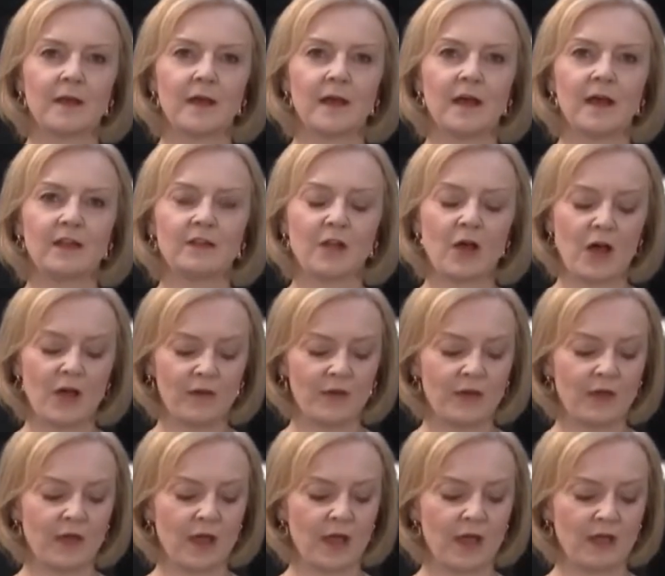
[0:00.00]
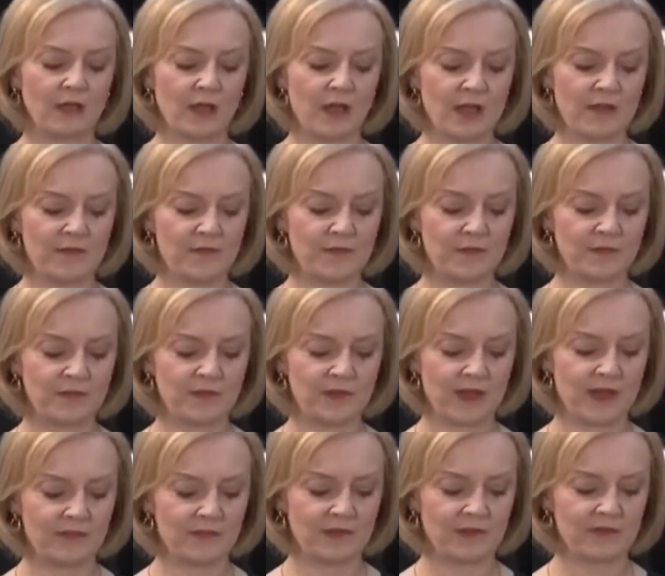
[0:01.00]
Her, la- her life of
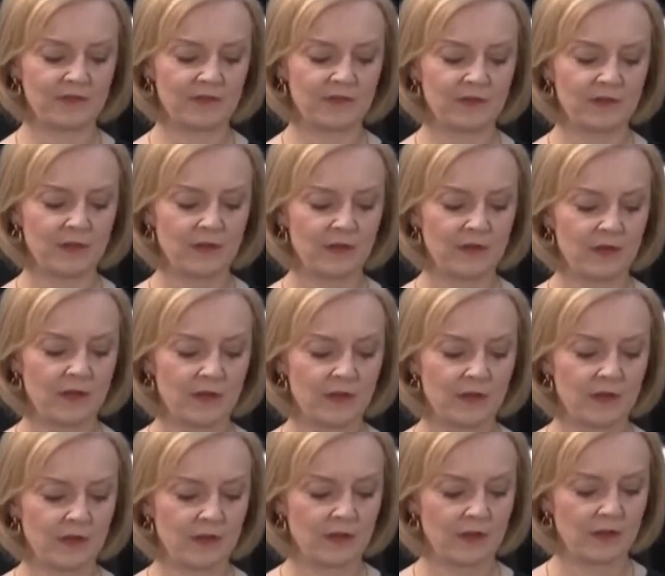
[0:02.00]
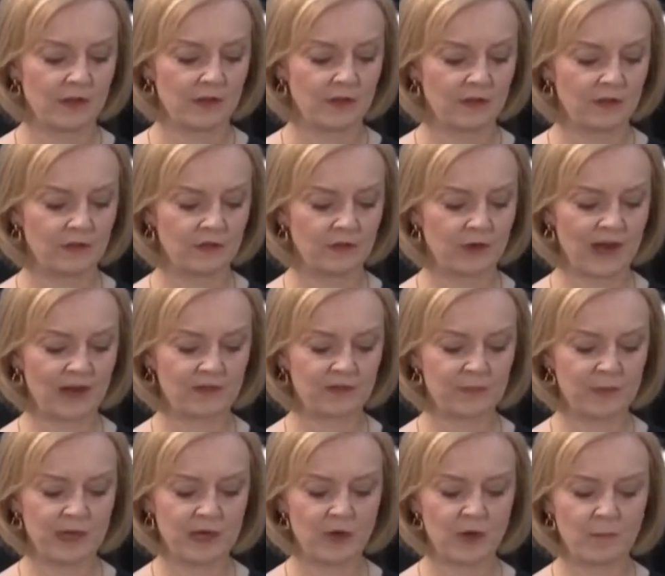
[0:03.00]
service
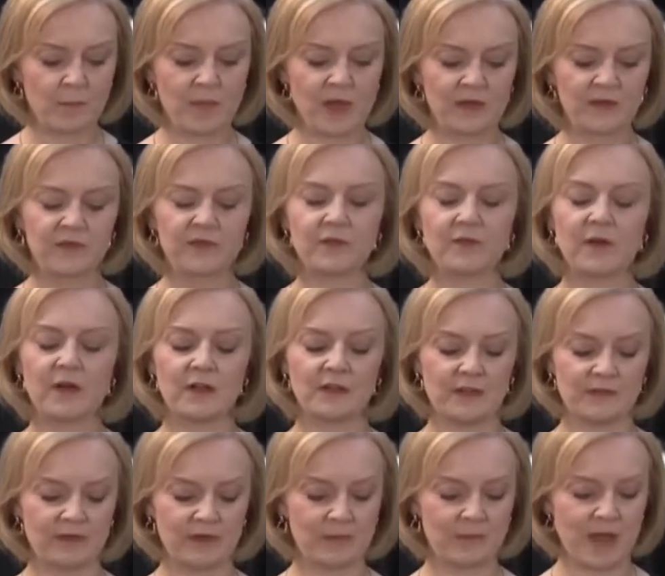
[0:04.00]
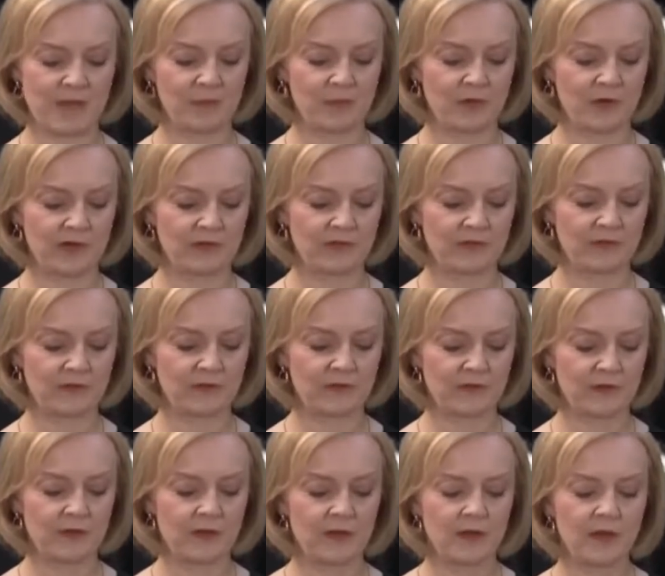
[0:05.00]
stretched beyond most of our living memories.
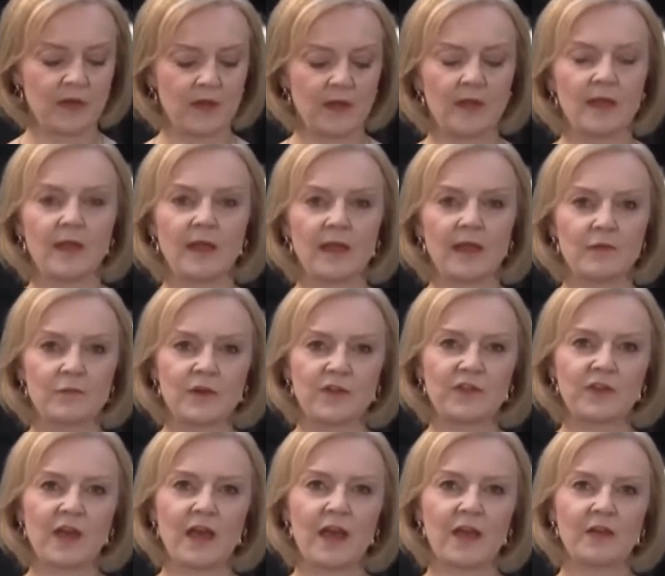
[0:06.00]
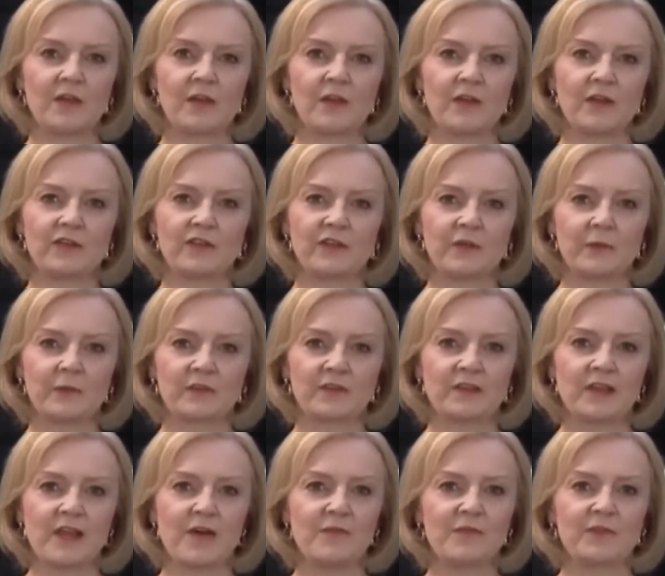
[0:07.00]
In return, she was
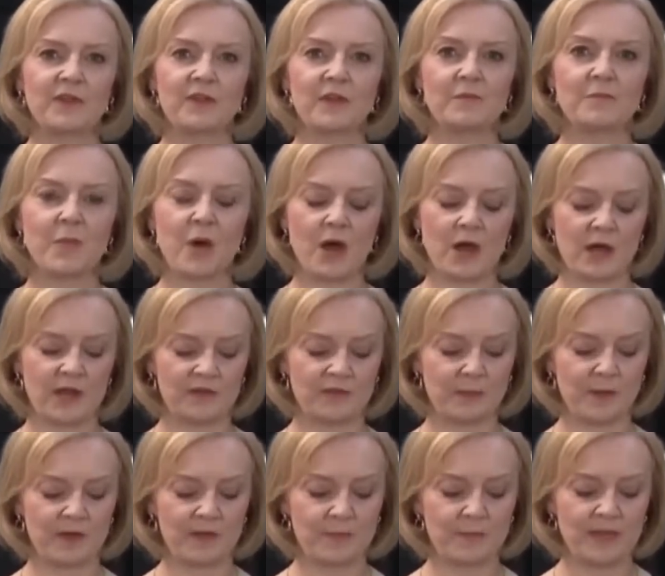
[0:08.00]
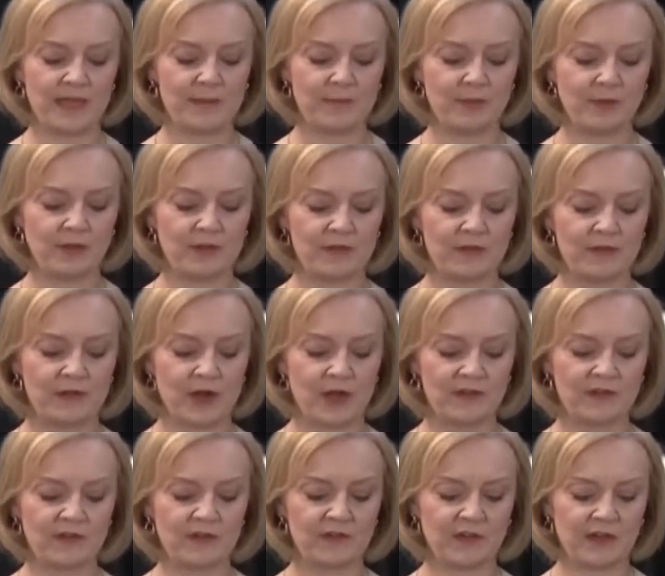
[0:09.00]
loved and admired by the people in the
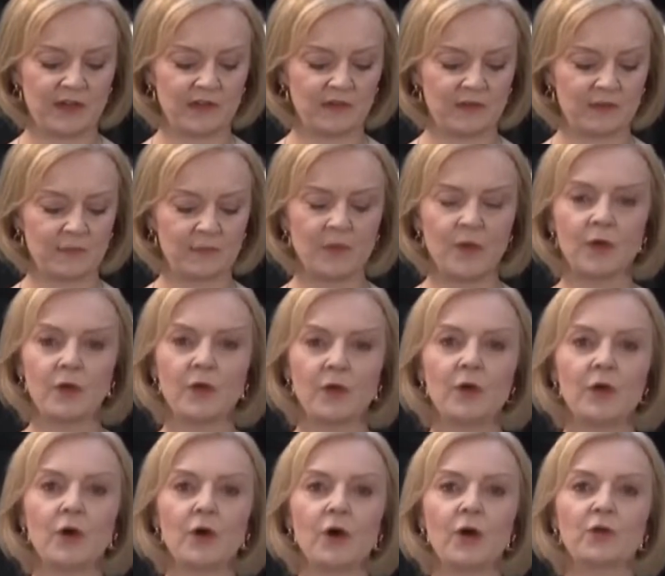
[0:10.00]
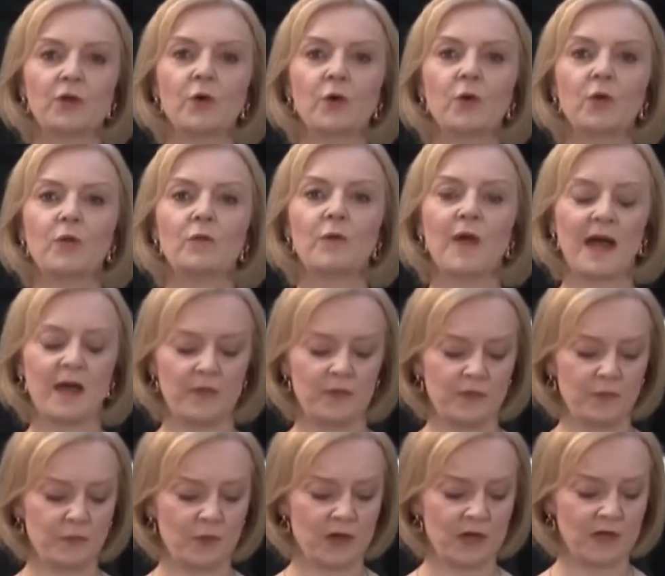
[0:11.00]
United Kingdom and all around
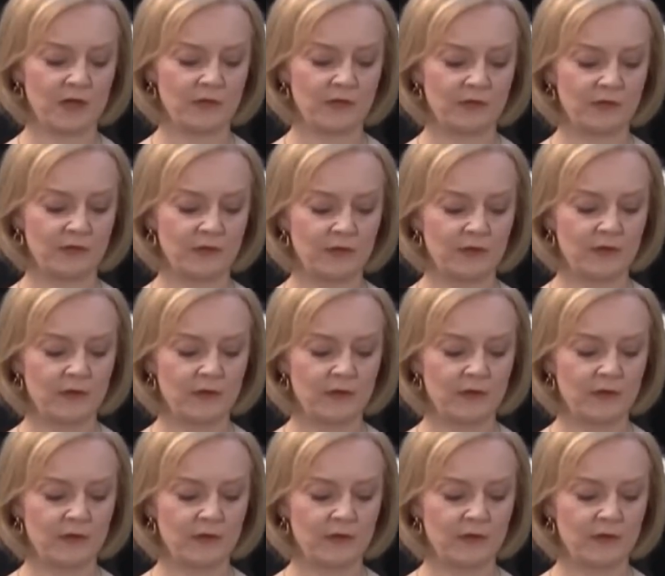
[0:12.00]
the world.